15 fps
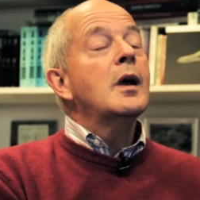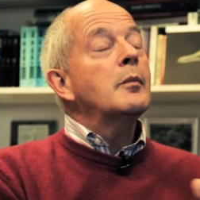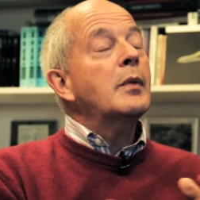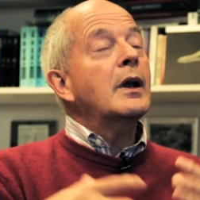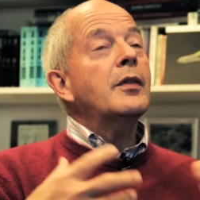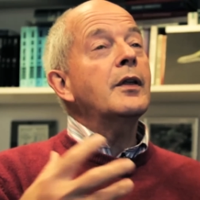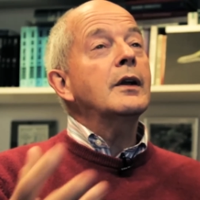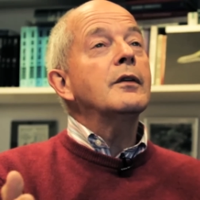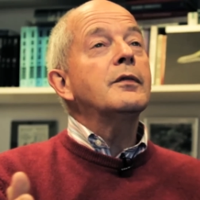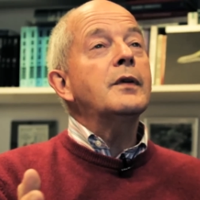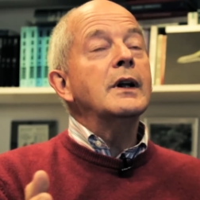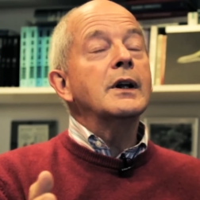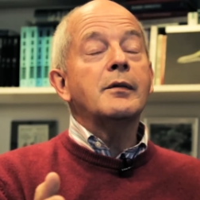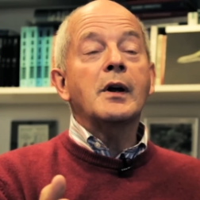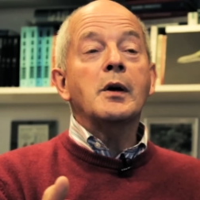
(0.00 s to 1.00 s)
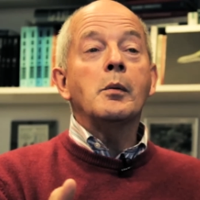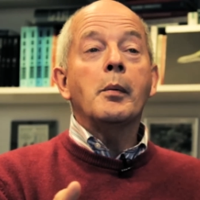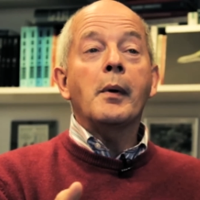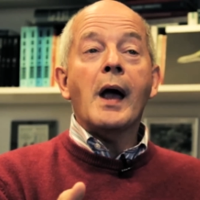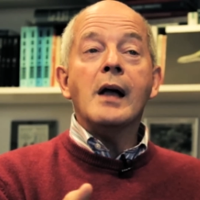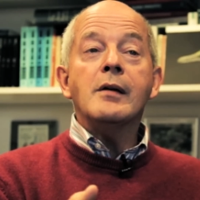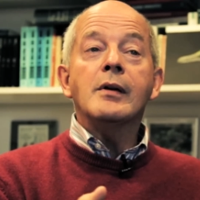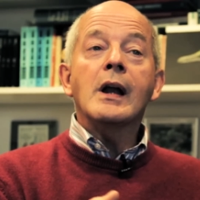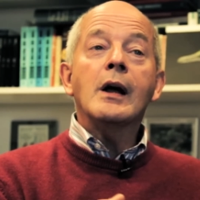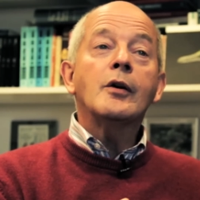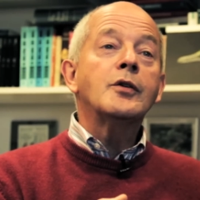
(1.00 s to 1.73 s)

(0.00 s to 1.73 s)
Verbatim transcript: But I think the field of animal behavior now